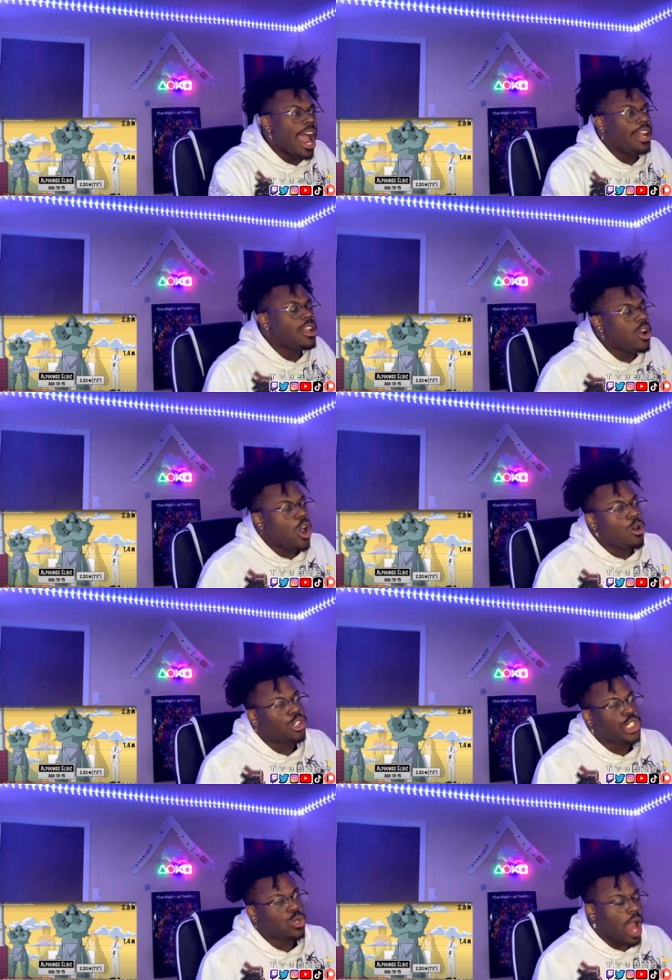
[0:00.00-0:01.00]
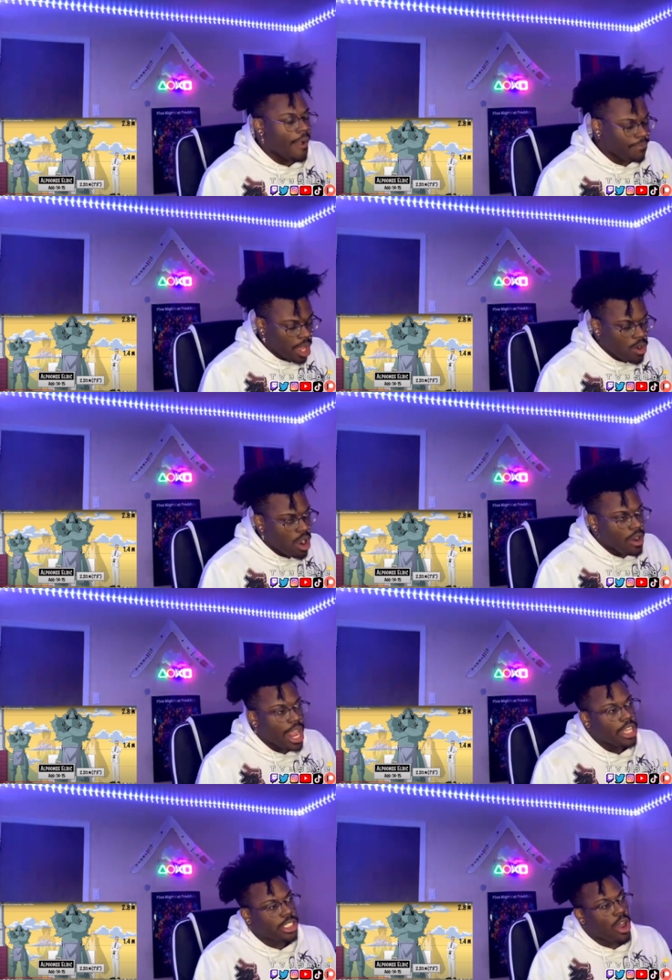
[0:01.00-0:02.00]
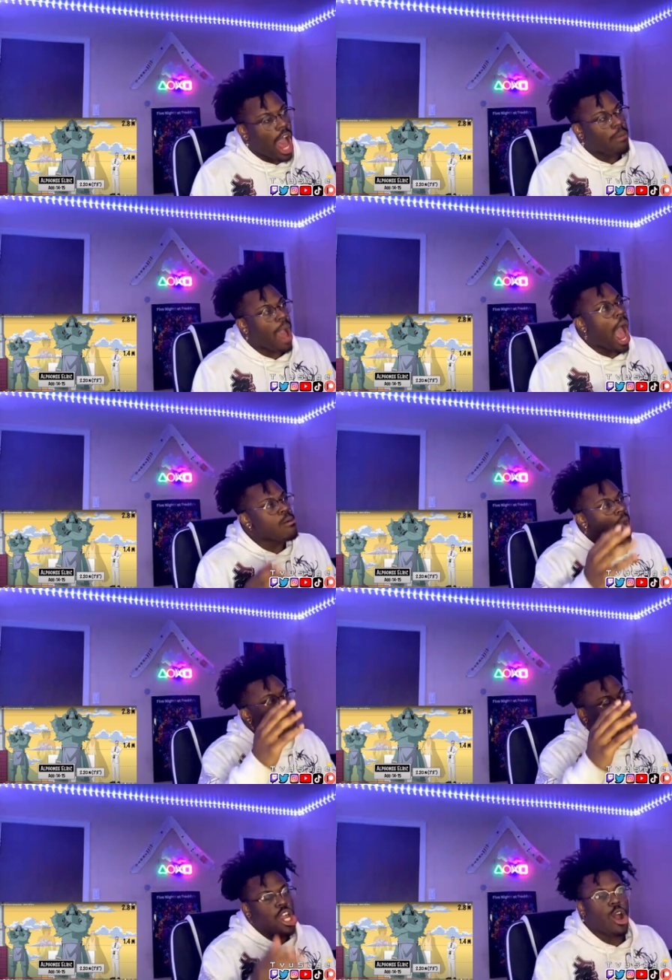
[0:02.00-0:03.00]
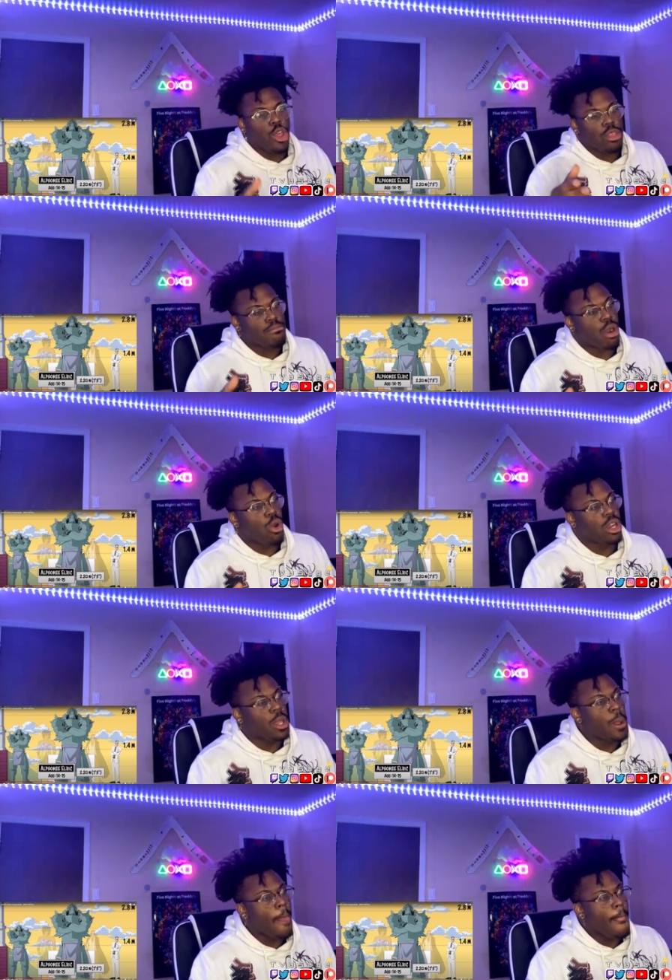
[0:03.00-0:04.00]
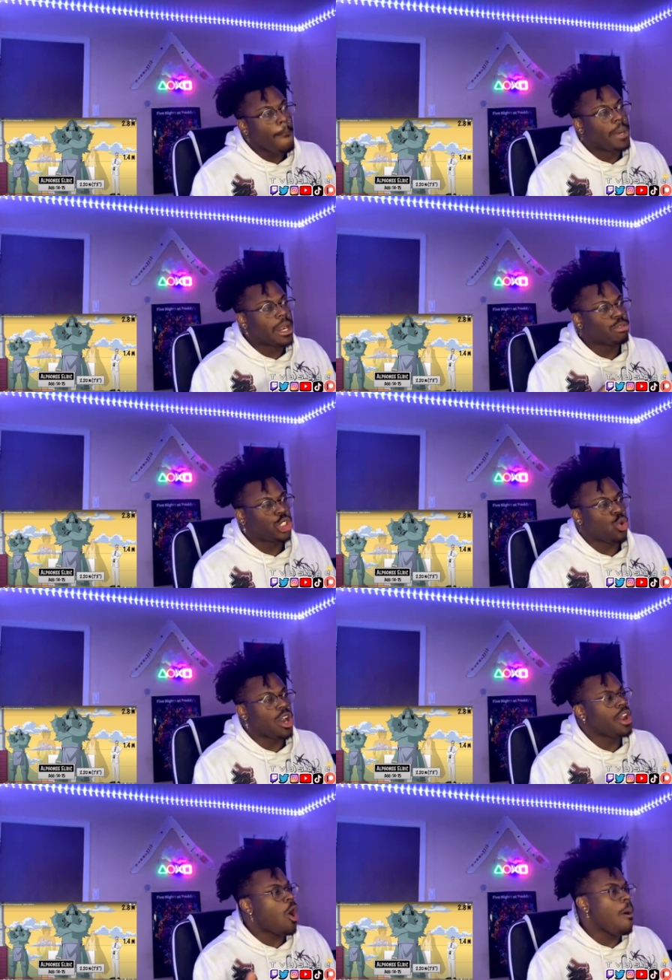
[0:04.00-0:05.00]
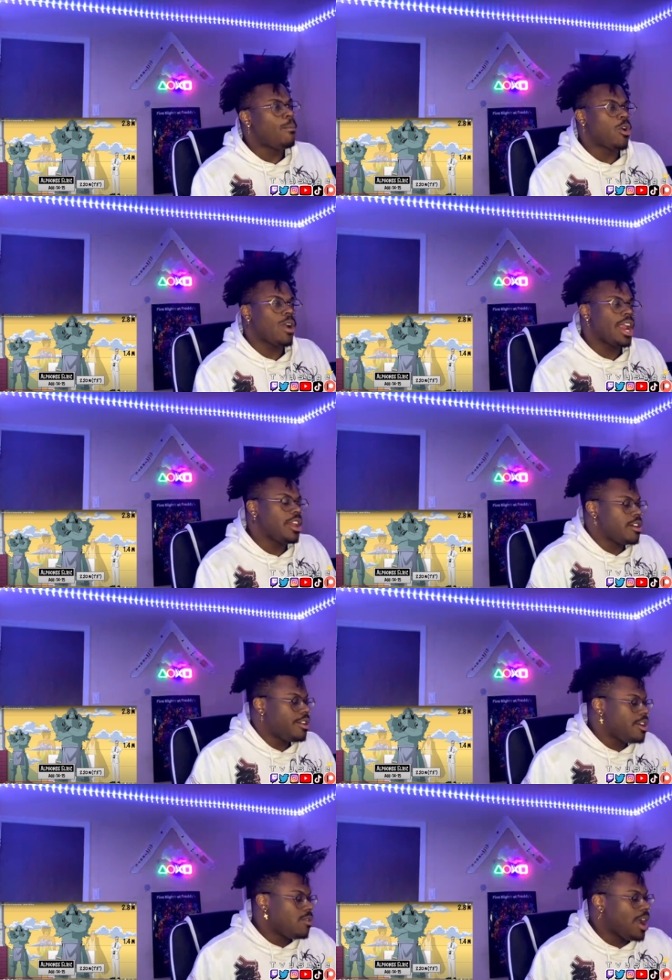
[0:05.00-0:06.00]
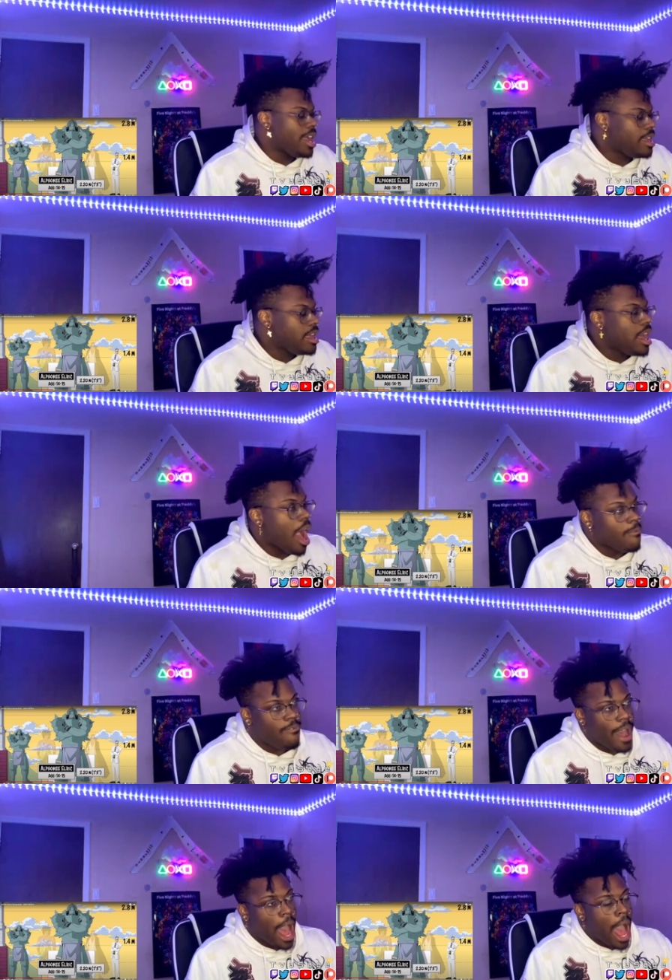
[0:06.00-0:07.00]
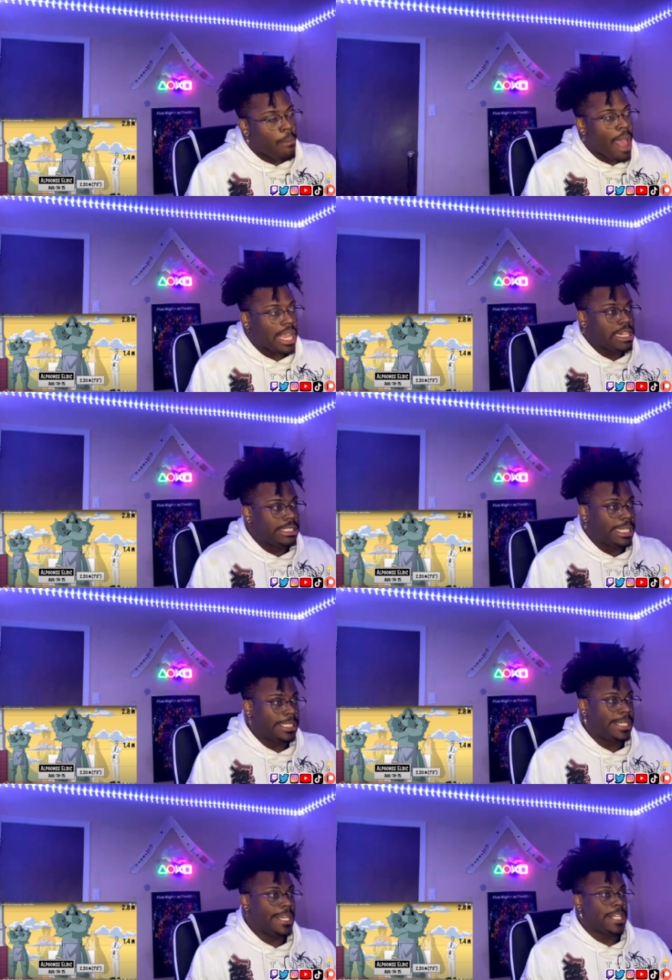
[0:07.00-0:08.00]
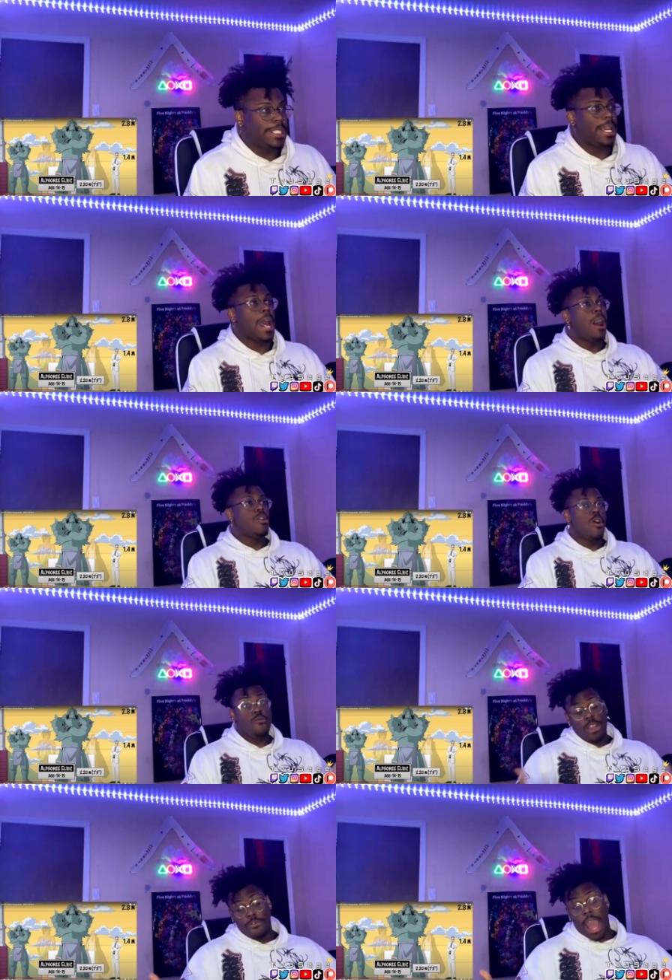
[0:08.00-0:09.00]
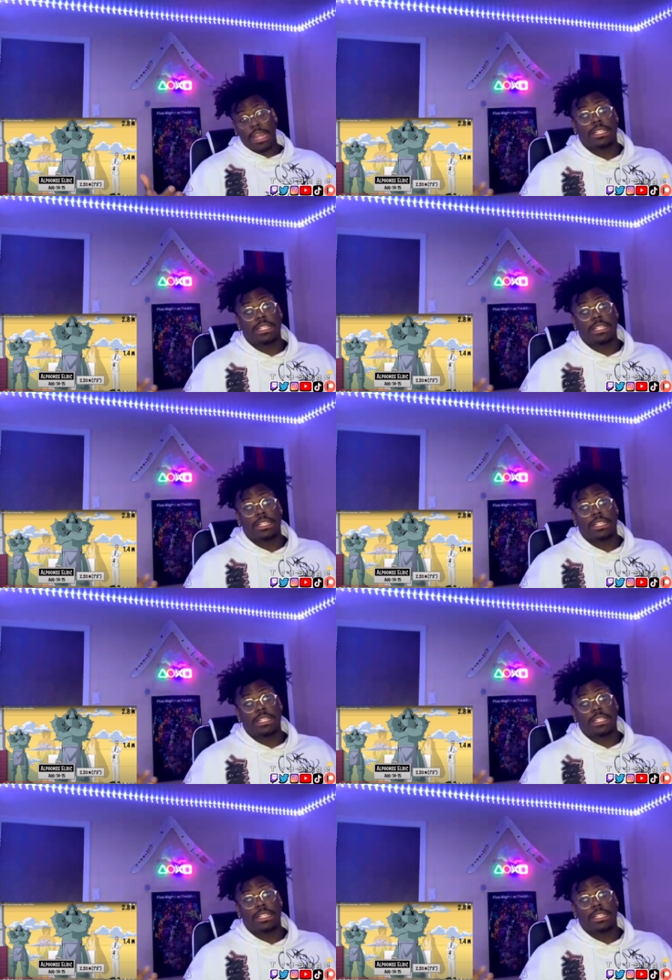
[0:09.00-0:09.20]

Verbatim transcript: ain't gonna hold you. I thought, okay, so I'm I'm I'm taller than Broly, but I'm shorter than homeboy right here, right? I'm five, I'm actually 16, Chad. I don't know if y'all can